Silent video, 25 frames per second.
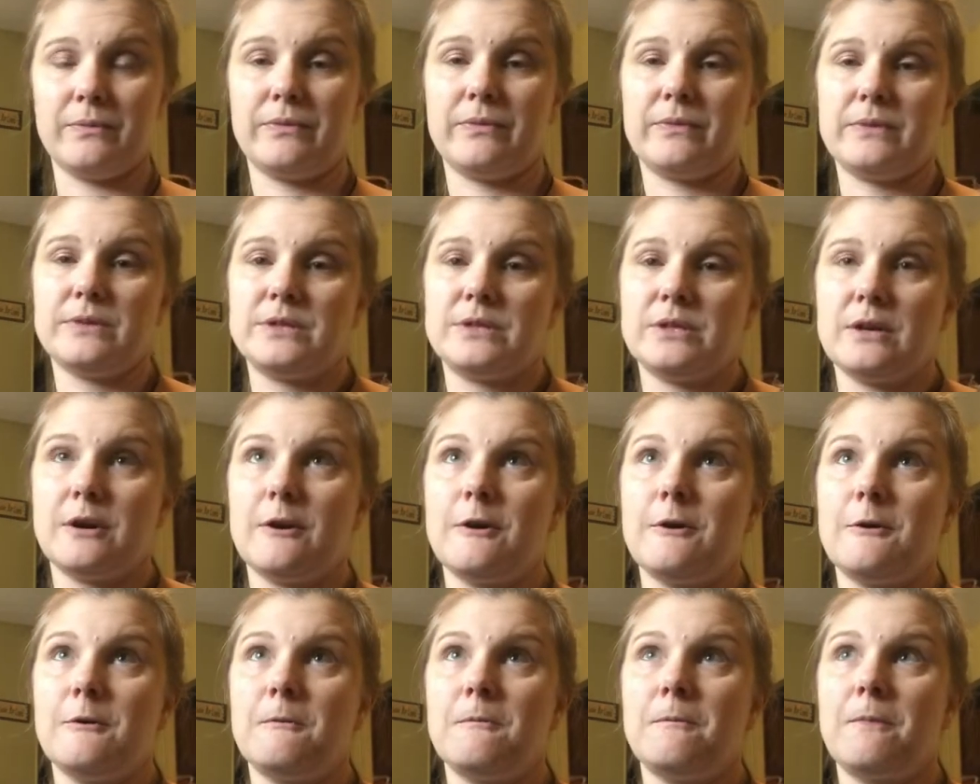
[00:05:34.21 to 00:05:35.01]

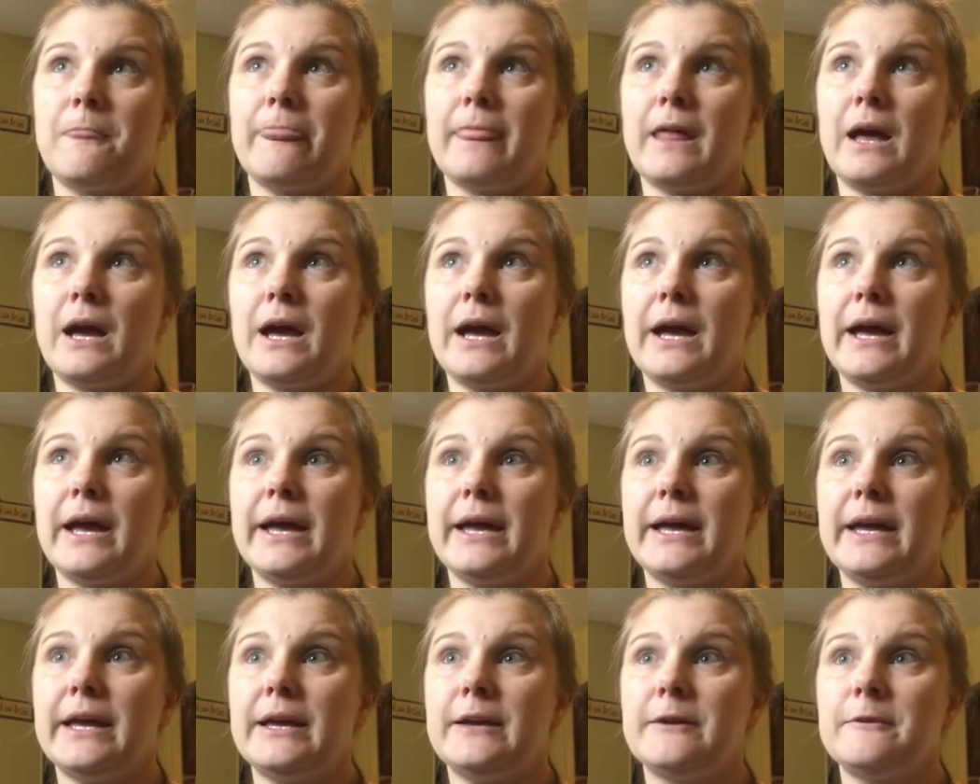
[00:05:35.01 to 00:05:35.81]
So
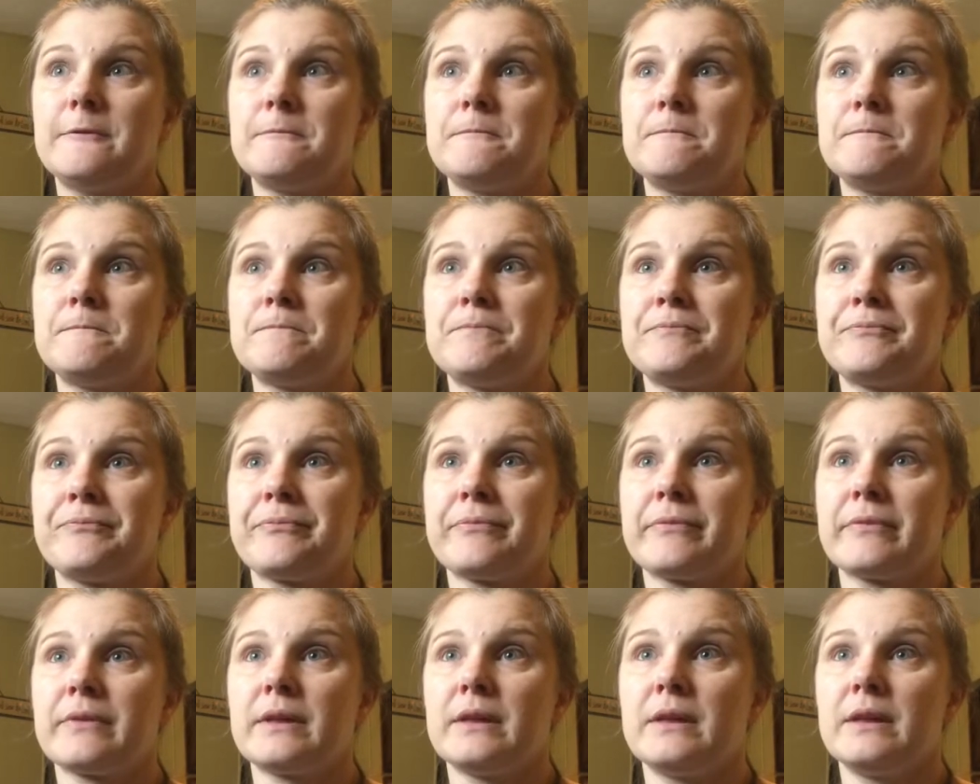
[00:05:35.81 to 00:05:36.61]
I
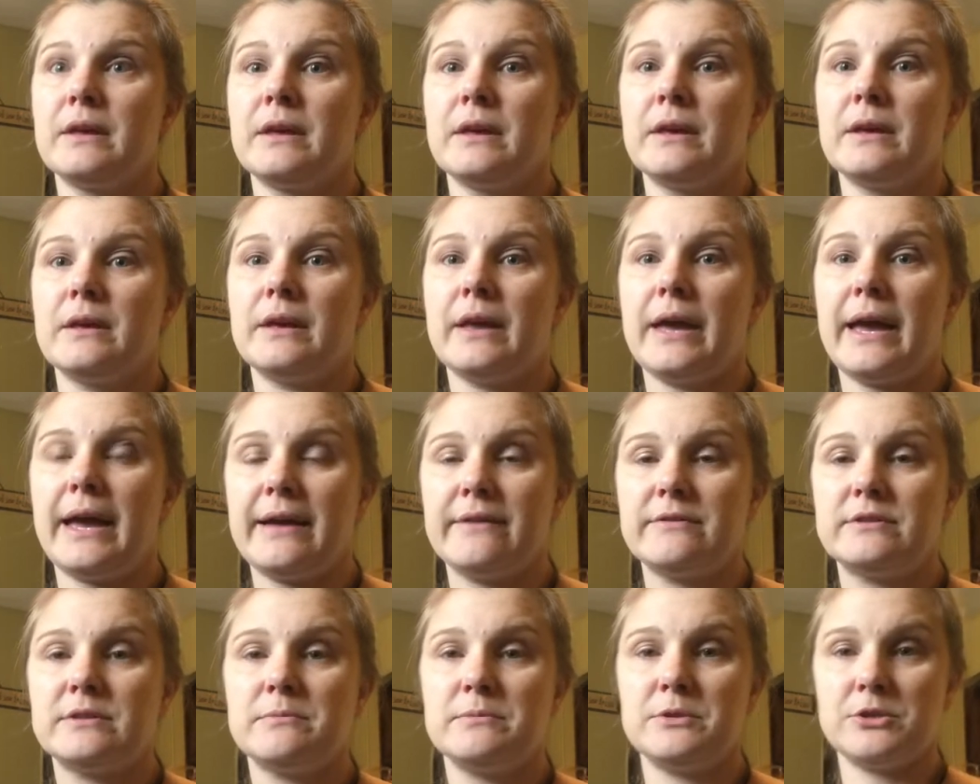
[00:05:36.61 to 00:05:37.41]
have
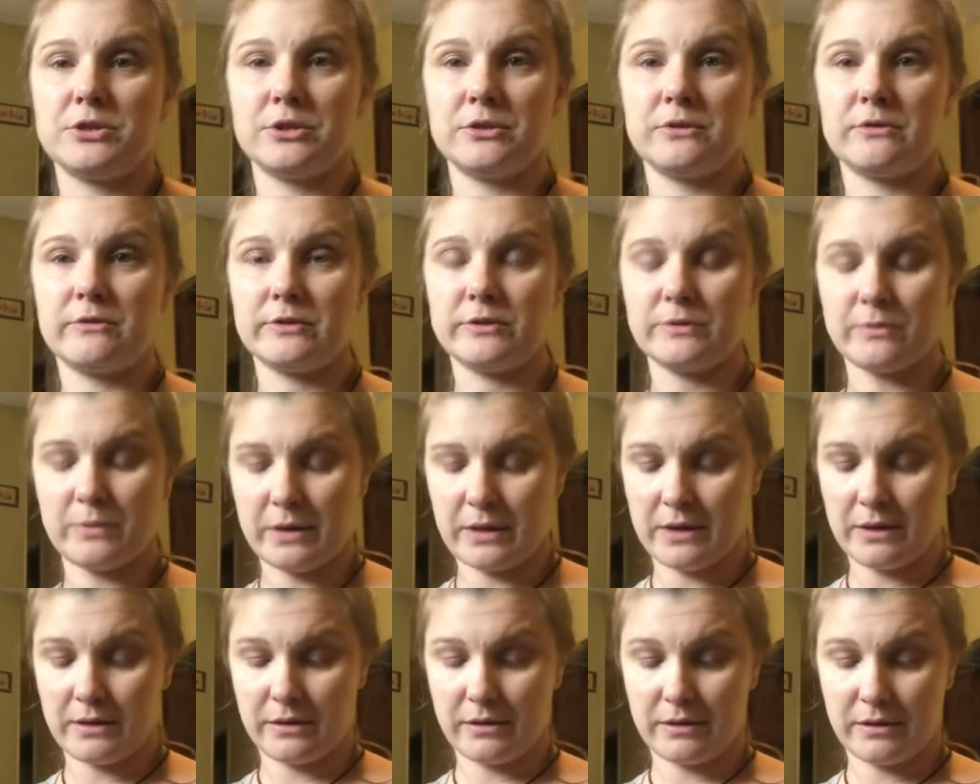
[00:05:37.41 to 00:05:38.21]
some issues
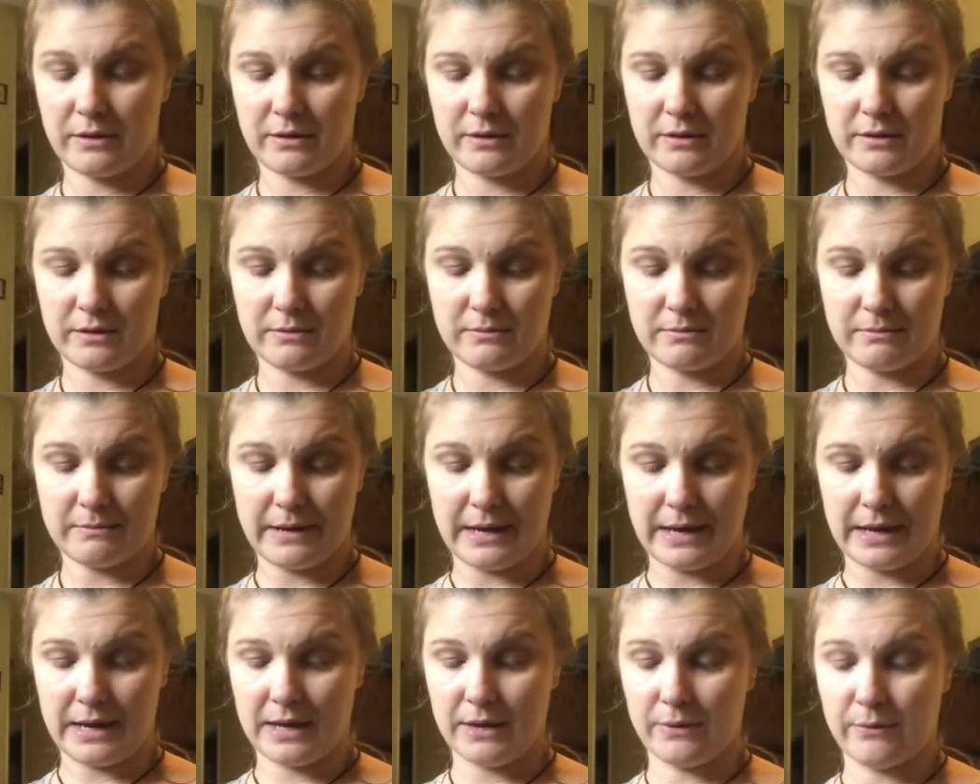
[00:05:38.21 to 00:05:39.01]
with
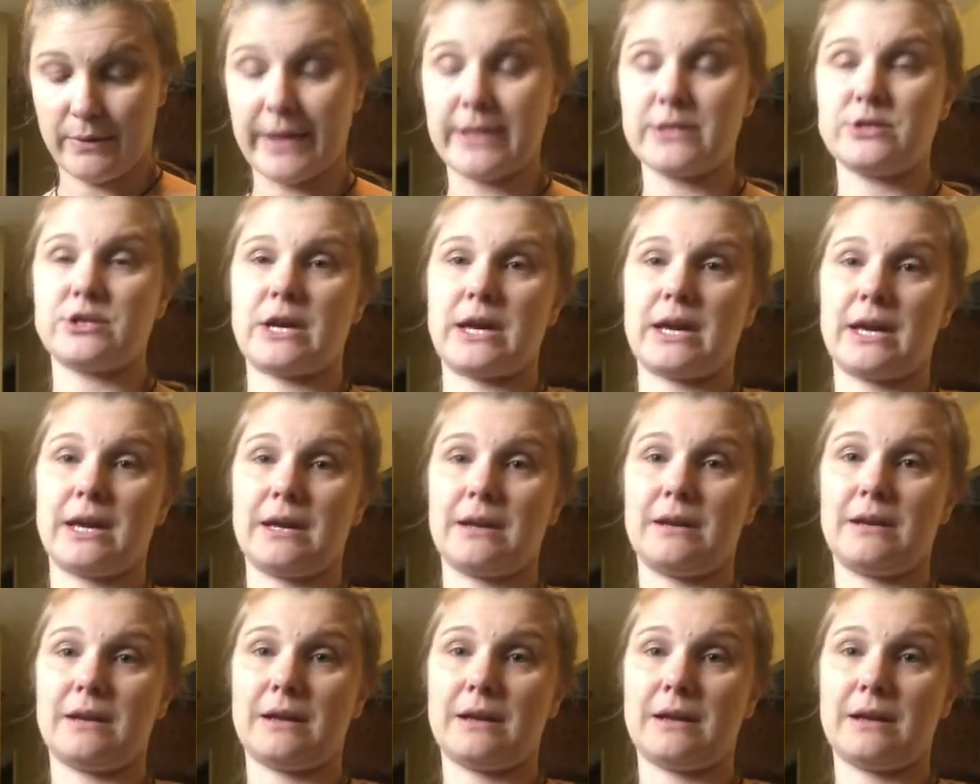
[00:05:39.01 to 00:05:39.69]
my rain jacket.